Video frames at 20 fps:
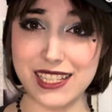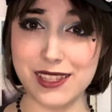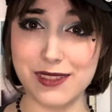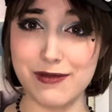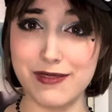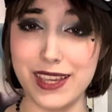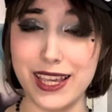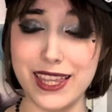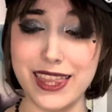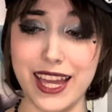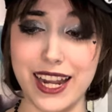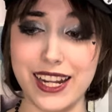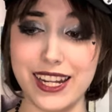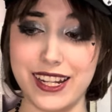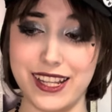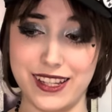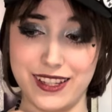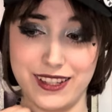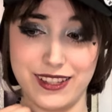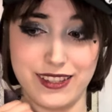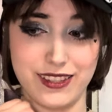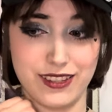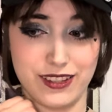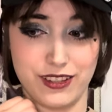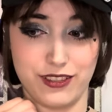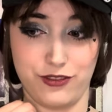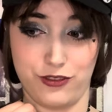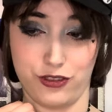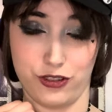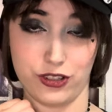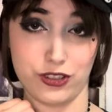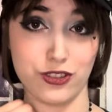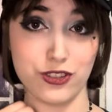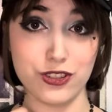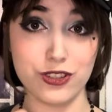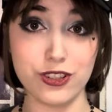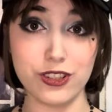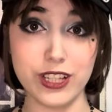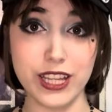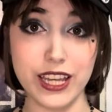being that it is junk
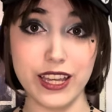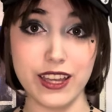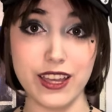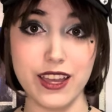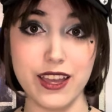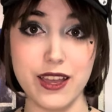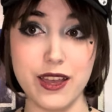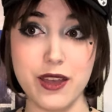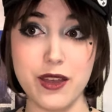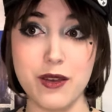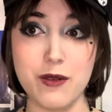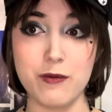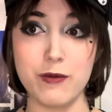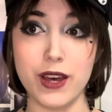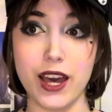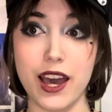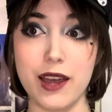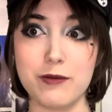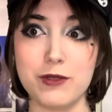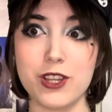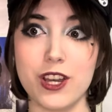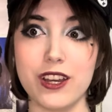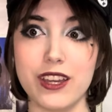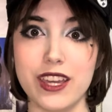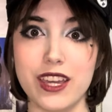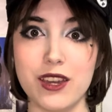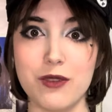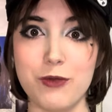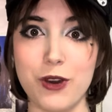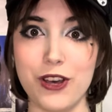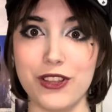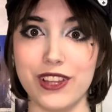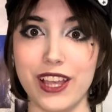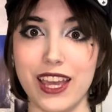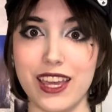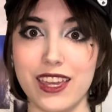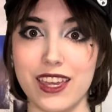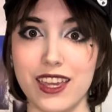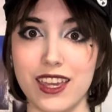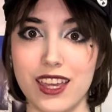journaling, but I'm talking about
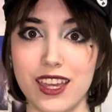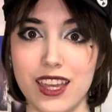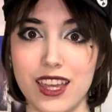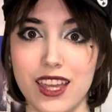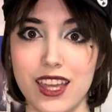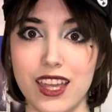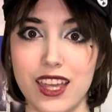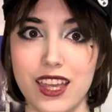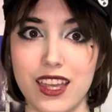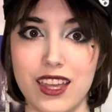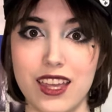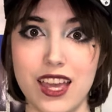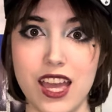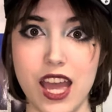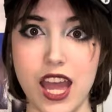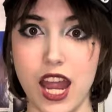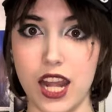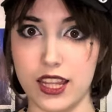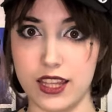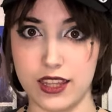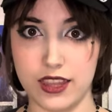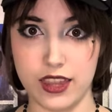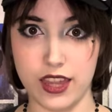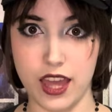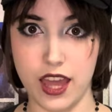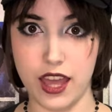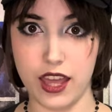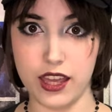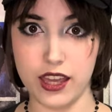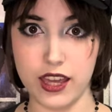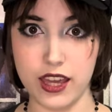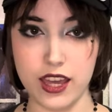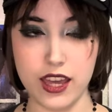like anything.